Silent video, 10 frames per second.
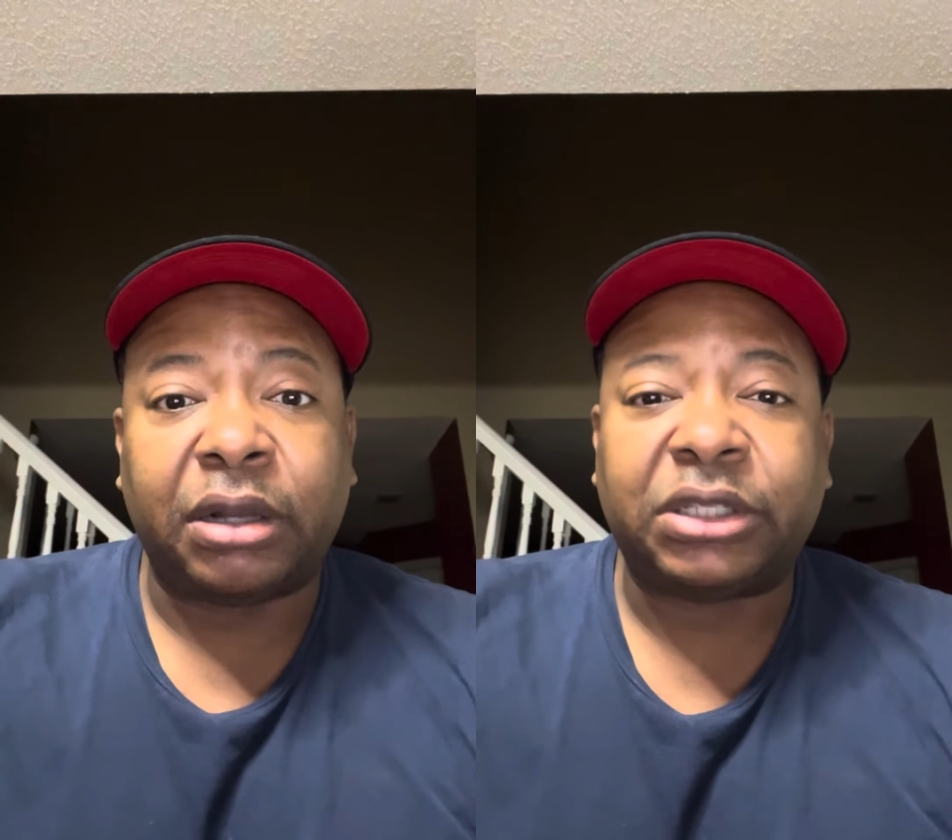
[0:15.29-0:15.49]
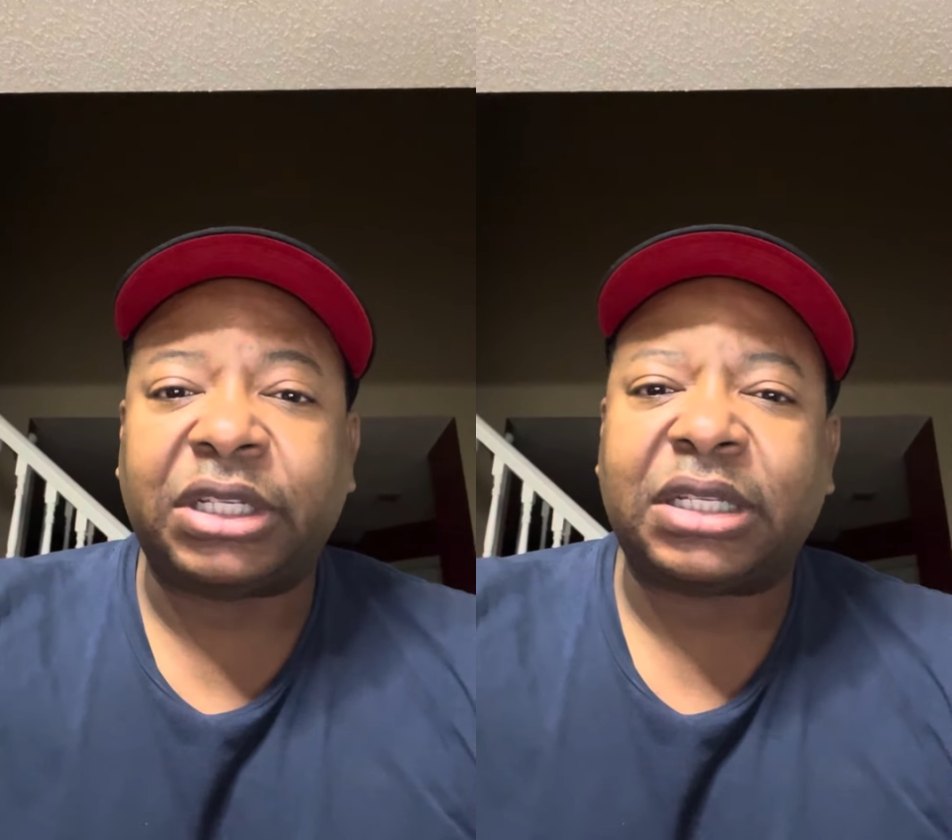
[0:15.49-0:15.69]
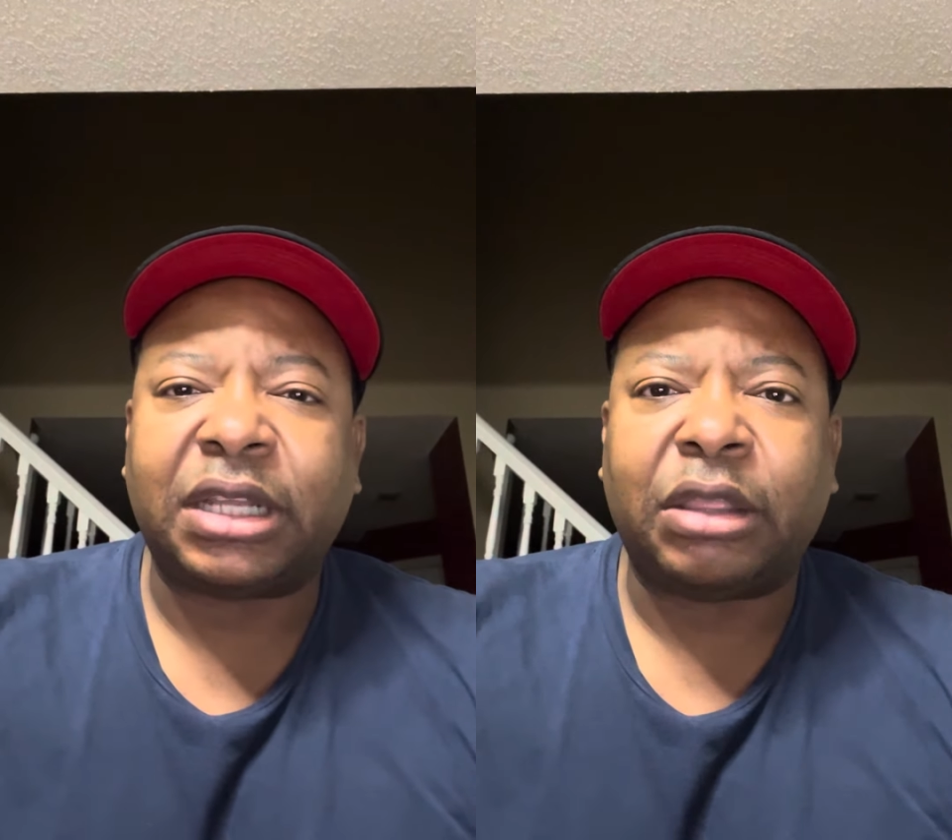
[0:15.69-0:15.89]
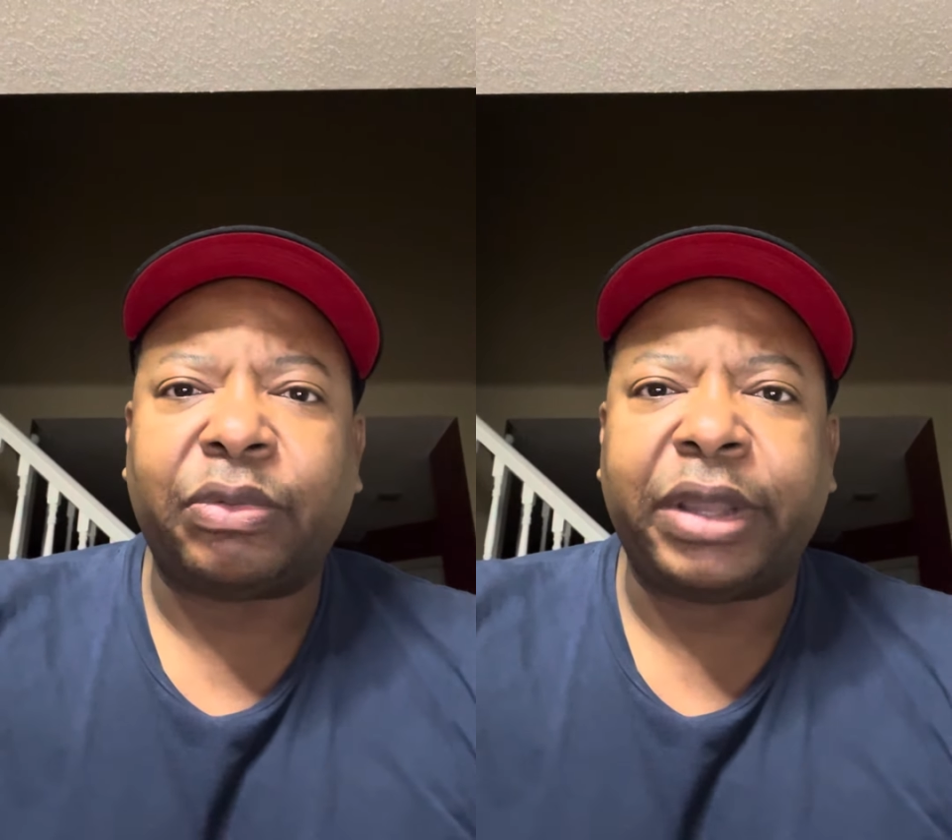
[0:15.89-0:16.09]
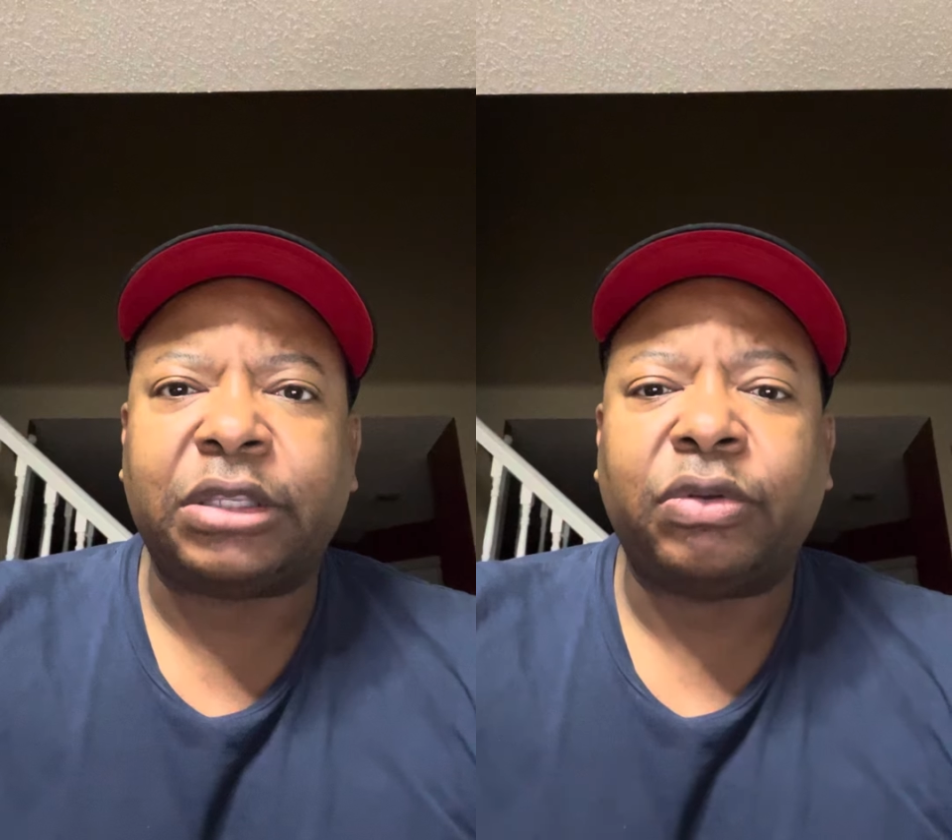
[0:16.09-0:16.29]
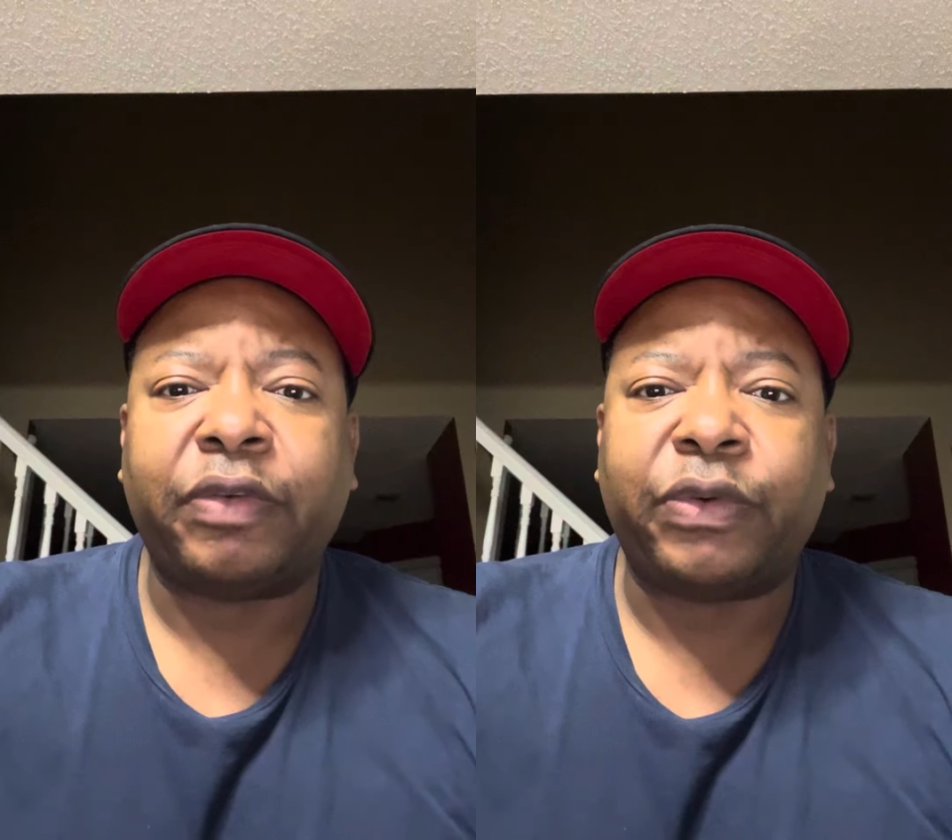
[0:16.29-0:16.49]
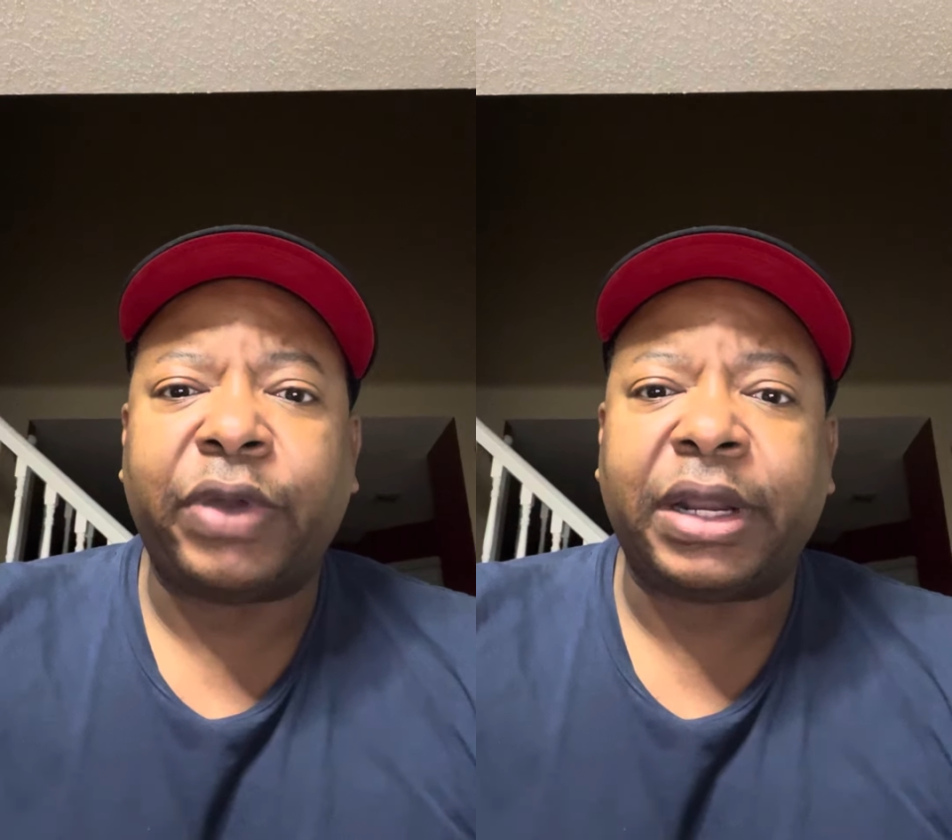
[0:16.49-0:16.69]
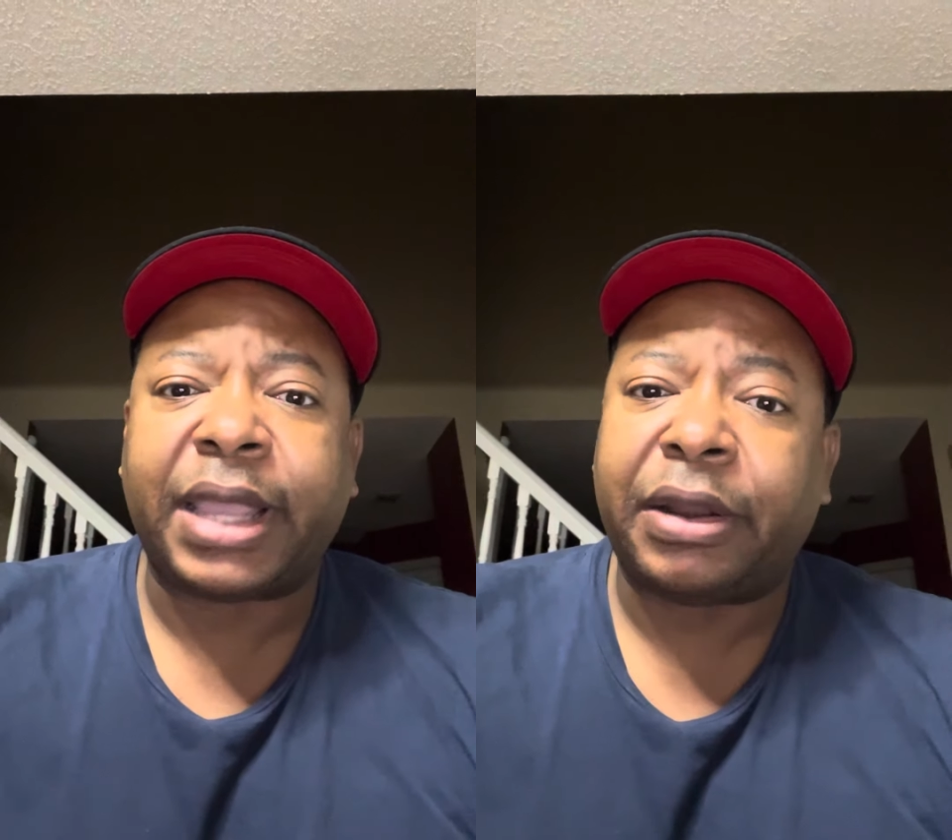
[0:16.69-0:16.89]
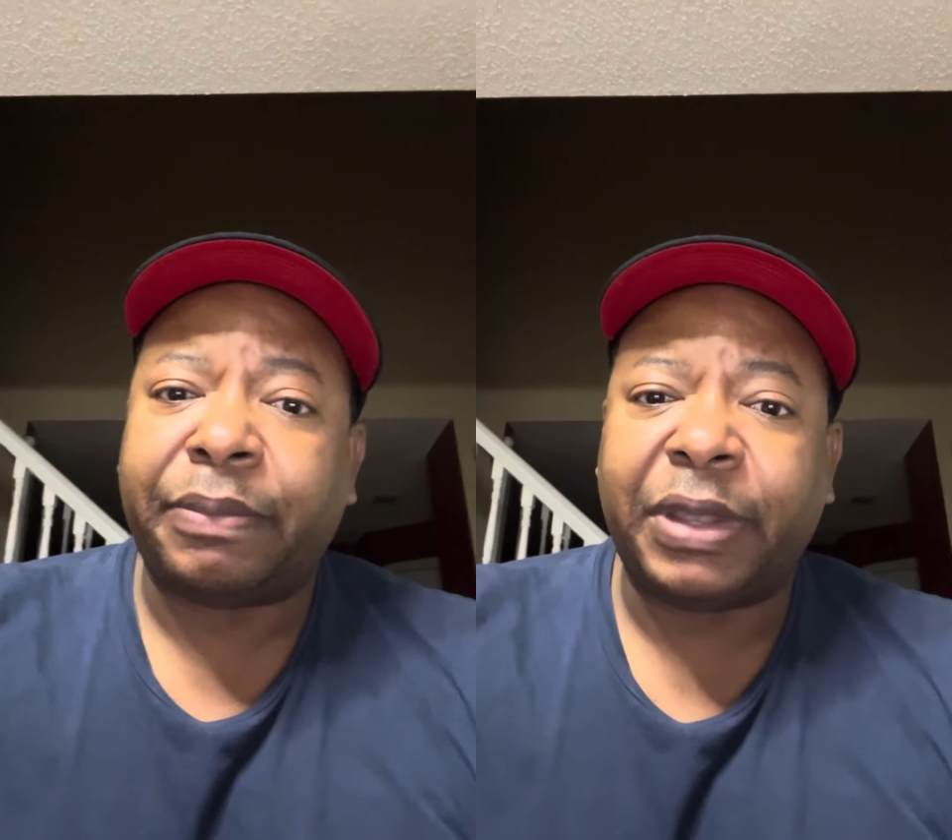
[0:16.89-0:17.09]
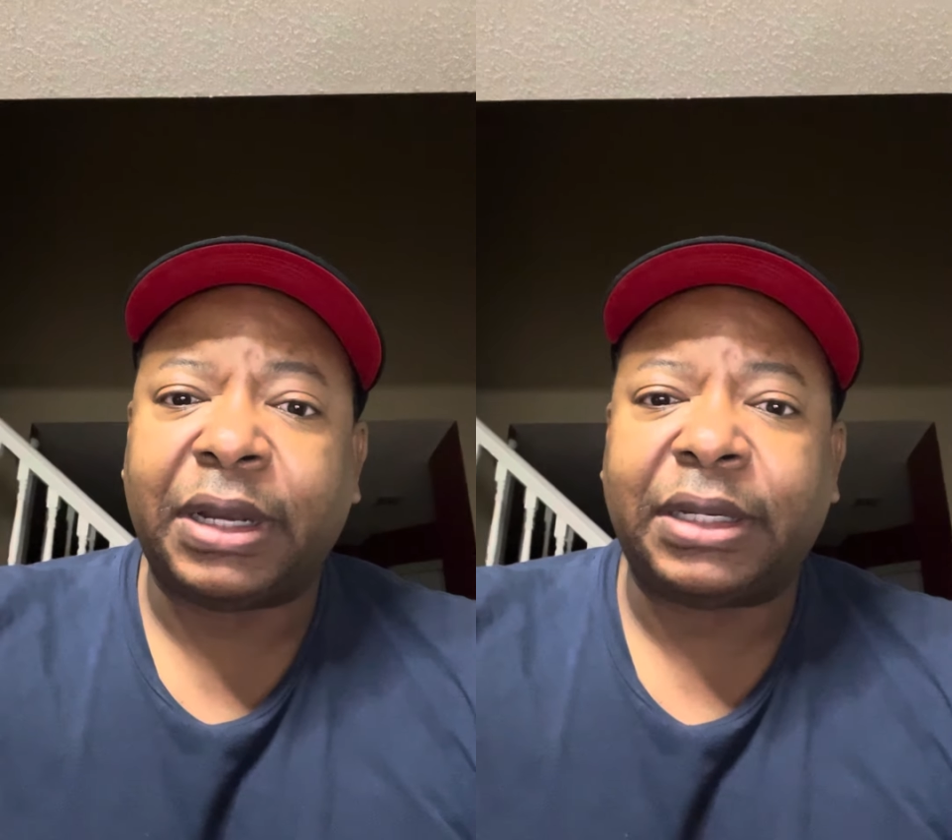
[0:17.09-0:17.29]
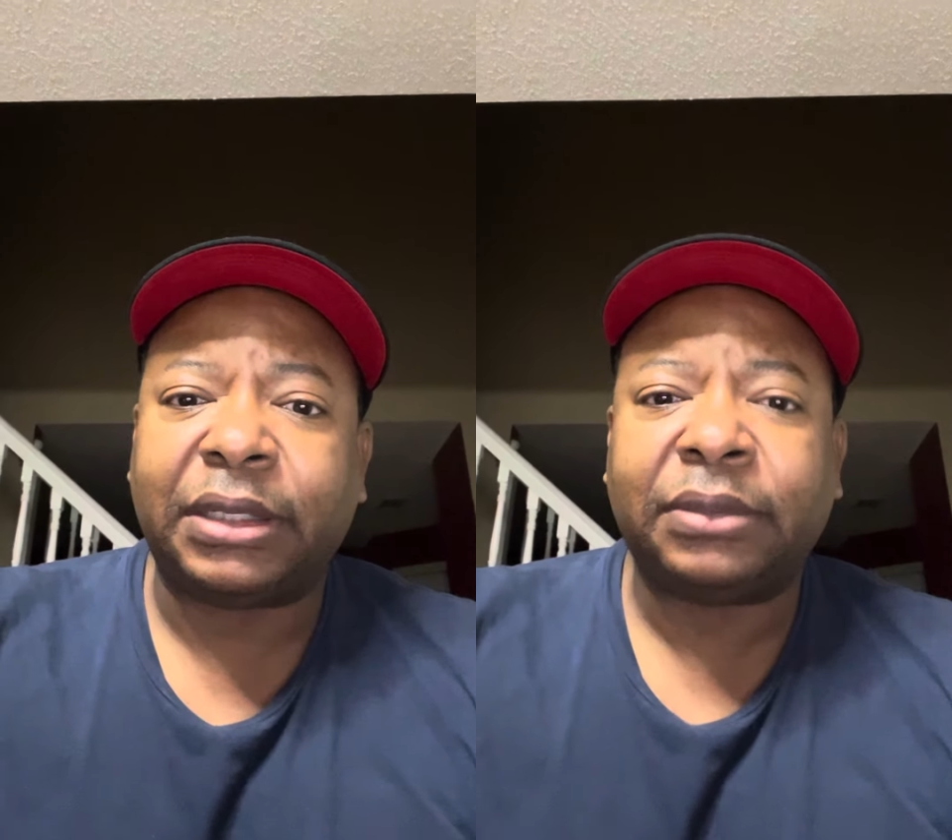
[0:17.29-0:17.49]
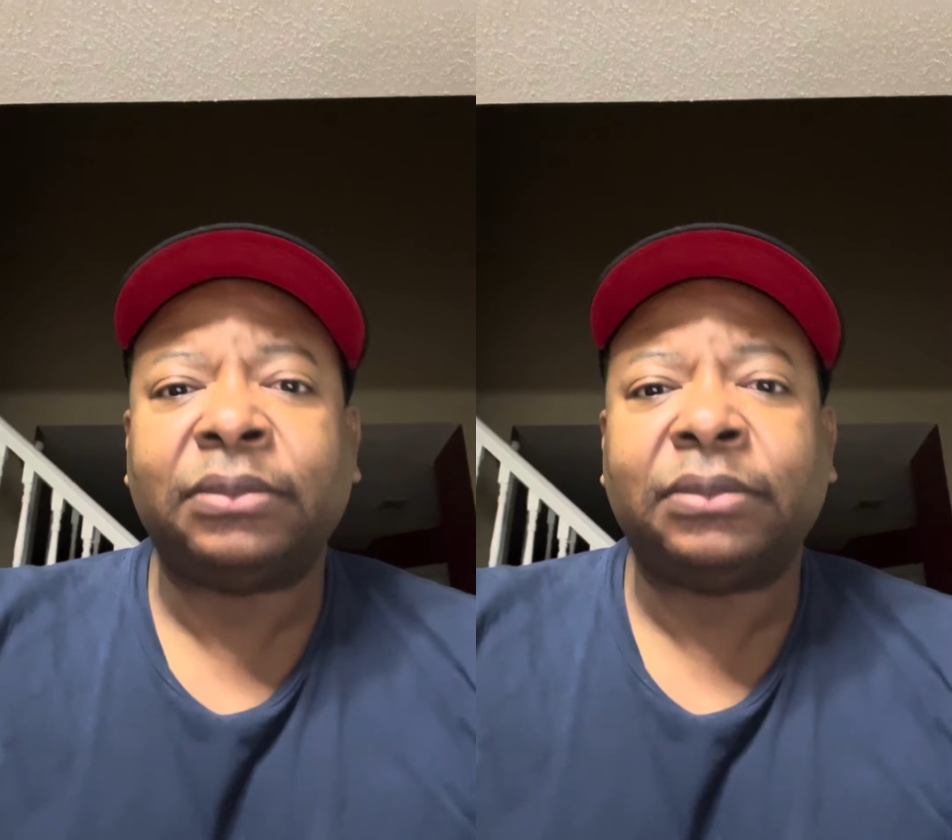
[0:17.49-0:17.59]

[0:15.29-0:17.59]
it's just another way to avoid accountability.